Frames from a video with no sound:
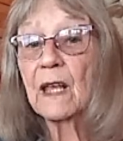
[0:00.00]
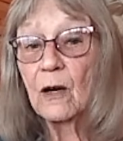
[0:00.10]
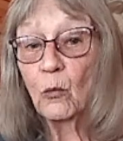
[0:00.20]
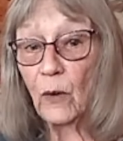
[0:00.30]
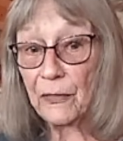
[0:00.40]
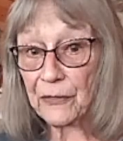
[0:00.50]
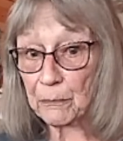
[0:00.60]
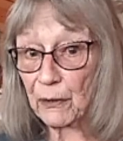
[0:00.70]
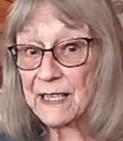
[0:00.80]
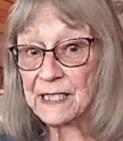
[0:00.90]
with the
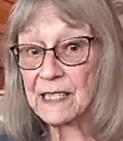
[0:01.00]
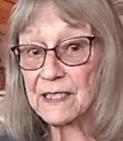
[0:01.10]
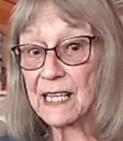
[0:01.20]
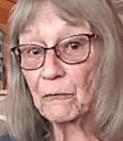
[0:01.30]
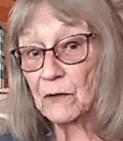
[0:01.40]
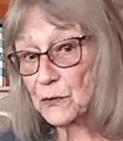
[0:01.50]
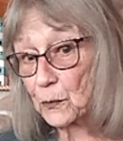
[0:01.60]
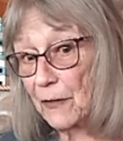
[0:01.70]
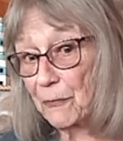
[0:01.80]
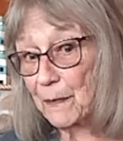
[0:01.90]
presence that was
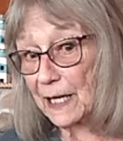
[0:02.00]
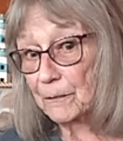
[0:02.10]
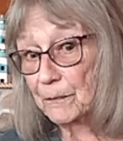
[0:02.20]
with me.